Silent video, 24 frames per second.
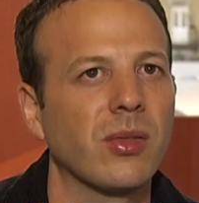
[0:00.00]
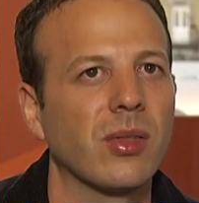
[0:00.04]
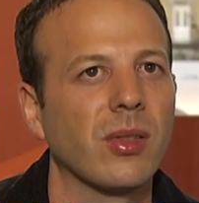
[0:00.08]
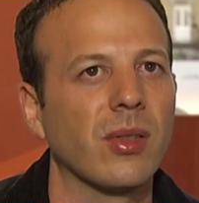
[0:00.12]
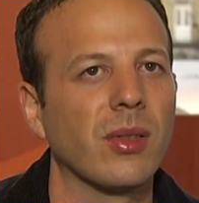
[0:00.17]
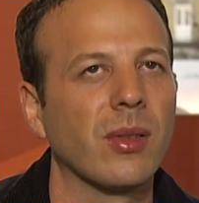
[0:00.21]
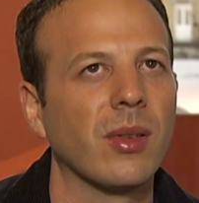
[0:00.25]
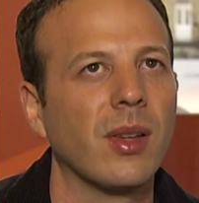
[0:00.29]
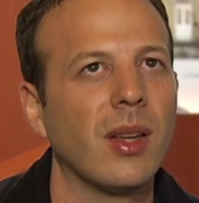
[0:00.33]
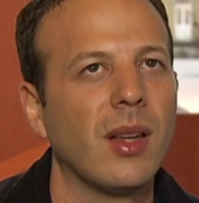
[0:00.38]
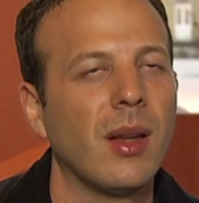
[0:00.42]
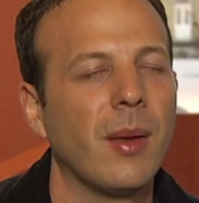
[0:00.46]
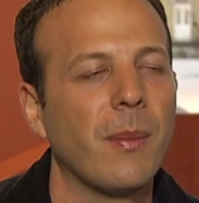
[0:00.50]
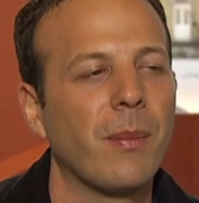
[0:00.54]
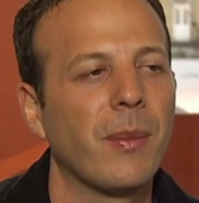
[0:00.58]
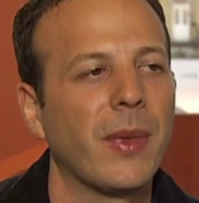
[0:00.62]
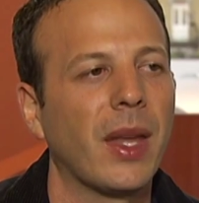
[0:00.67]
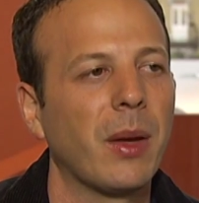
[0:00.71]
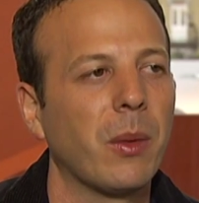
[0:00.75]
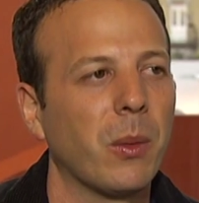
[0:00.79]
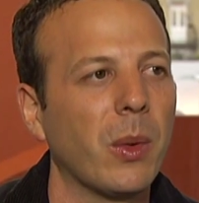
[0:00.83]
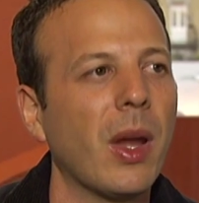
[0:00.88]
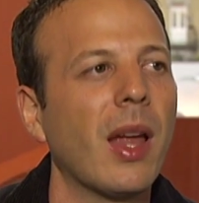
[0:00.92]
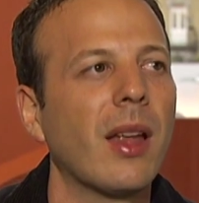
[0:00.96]
So
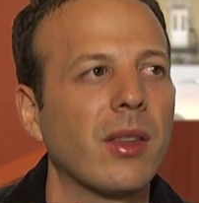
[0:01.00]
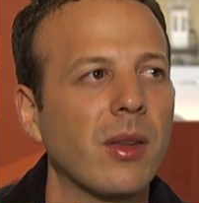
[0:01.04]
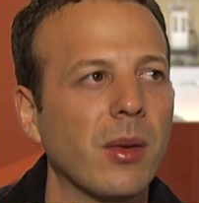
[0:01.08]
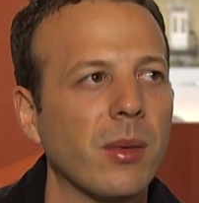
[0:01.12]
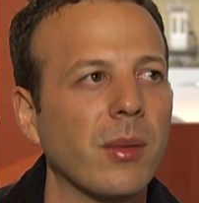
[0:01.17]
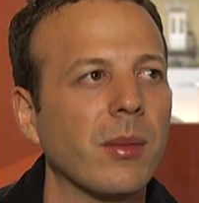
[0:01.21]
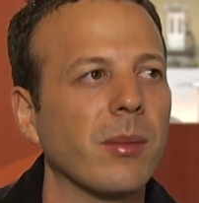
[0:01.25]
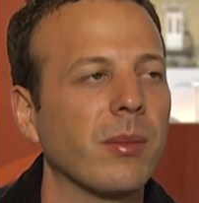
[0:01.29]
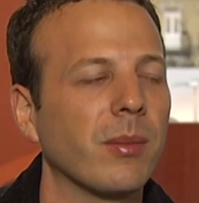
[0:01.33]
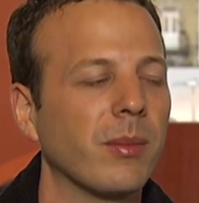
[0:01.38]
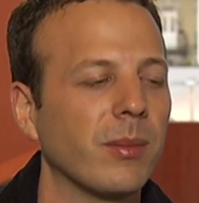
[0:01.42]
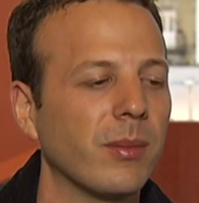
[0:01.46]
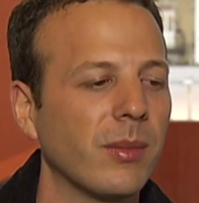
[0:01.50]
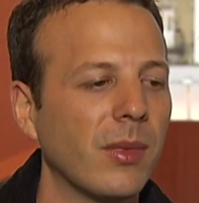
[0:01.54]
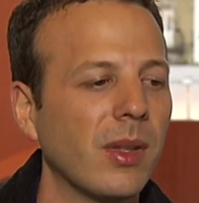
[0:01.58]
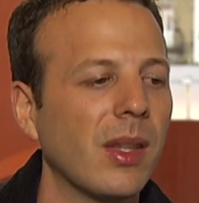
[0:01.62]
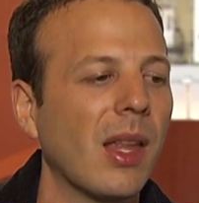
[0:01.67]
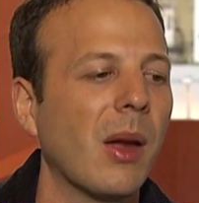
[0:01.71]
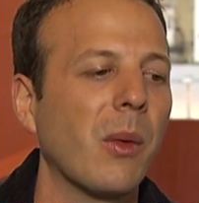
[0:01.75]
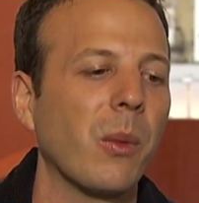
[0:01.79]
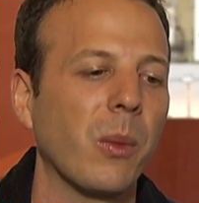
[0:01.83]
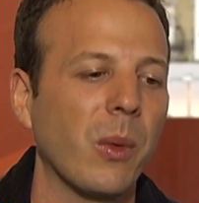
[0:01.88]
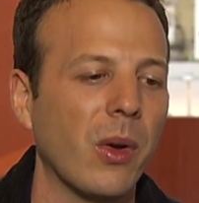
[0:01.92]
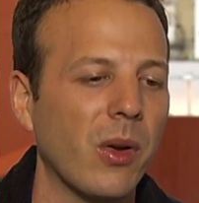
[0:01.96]
we had to,
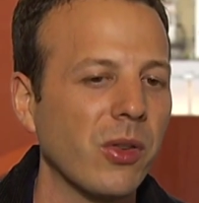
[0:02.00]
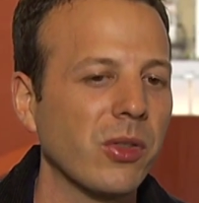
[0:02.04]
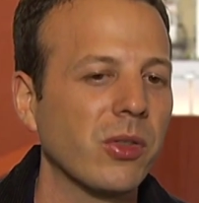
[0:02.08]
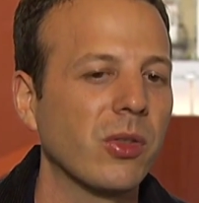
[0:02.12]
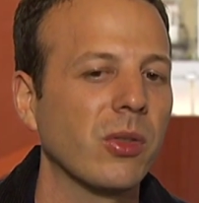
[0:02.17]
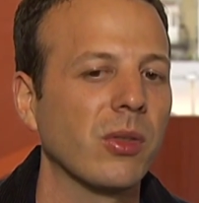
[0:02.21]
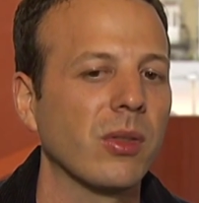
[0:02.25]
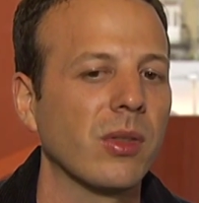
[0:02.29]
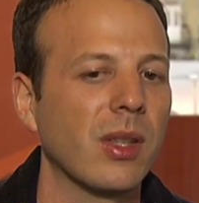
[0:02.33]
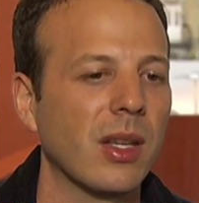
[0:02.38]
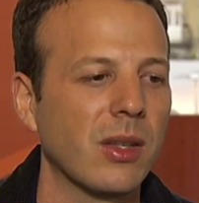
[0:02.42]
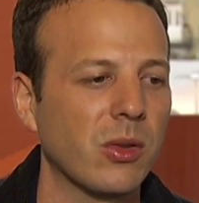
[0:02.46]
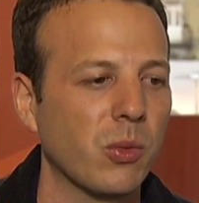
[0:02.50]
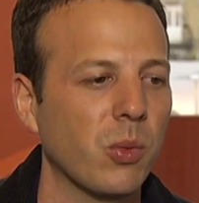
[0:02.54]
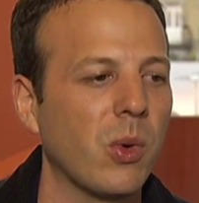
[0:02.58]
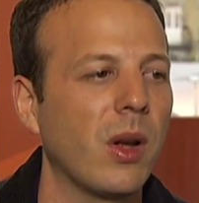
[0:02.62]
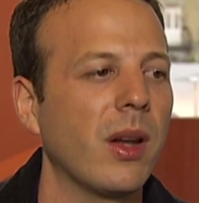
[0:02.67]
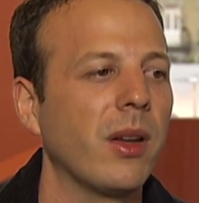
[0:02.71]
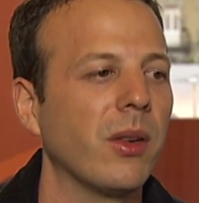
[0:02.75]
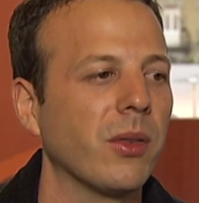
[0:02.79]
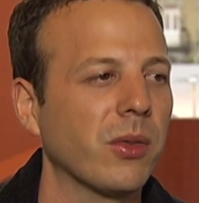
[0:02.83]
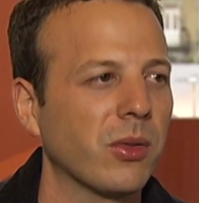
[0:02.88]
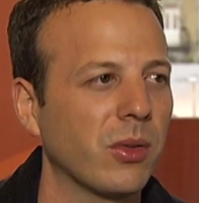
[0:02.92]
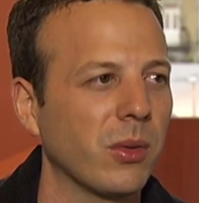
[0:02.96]
that's
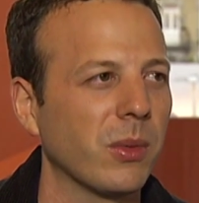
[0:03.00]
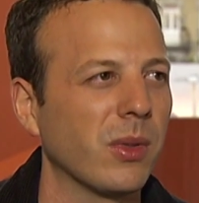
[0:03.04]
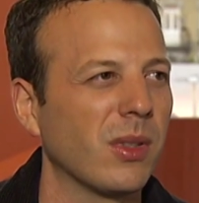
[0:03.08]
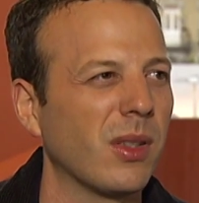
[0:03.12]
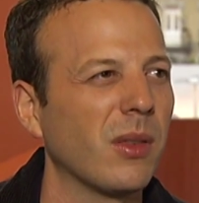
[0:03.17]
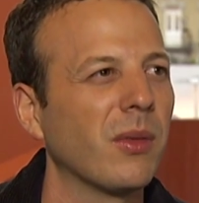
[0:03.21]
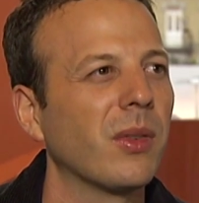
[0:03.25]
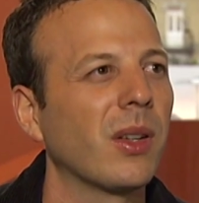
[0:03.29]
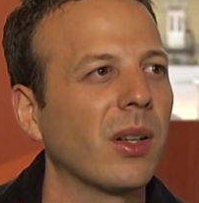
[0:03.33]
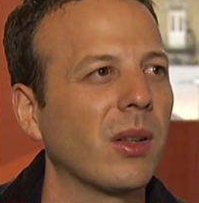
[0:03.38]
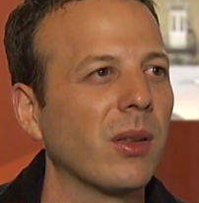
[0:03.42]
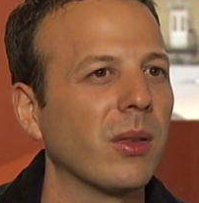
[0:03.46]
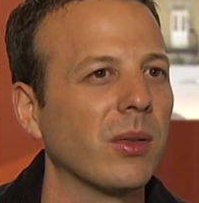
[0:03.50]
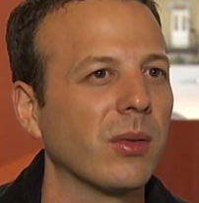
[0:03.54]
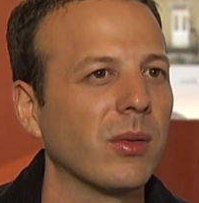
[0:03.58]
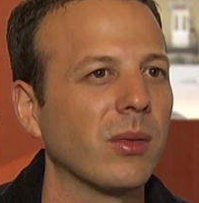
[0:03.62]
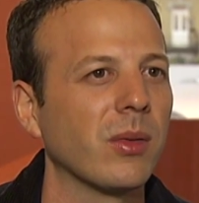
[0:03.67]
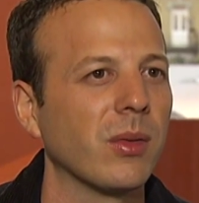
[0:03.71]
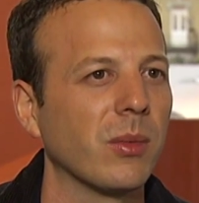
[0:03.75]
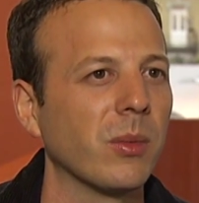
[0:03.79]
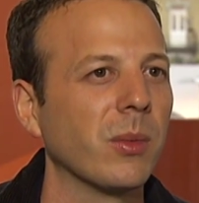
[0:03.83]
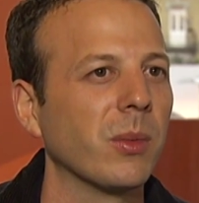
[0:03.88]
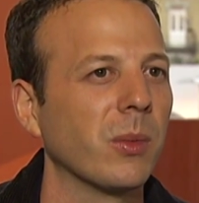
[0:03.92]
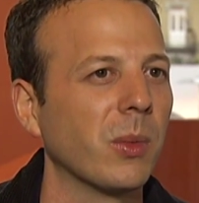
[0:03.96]
why it was
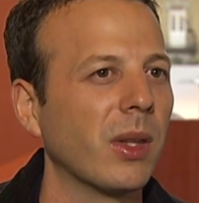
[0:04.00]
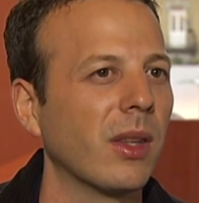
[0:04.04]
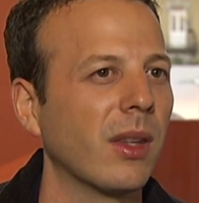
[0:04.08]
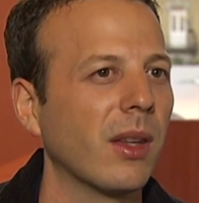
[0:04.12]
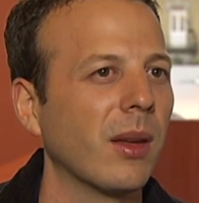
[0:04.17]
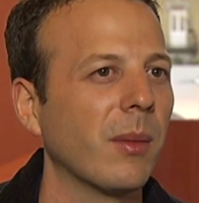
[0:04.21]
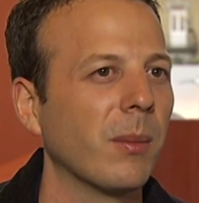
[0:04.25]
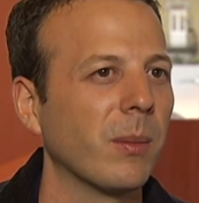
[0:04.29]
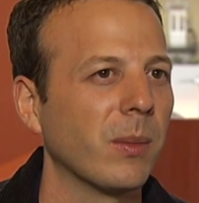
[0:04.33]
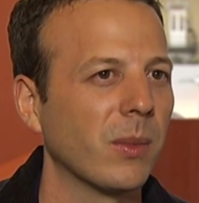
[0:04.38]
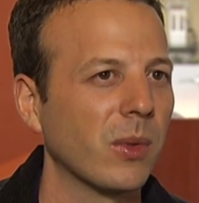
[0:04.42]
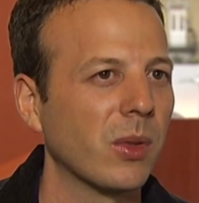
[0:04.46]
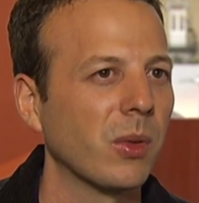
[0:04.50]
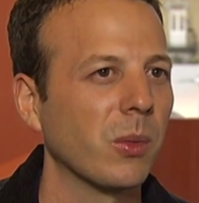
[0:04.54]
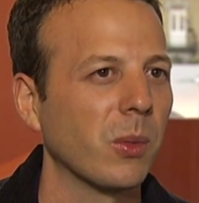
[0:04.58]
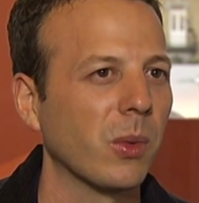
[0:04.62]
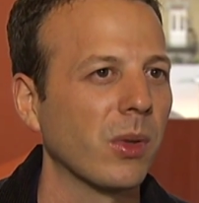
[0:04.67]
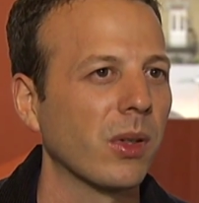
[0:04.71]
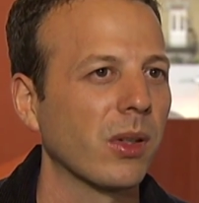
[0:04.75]
difficult with them to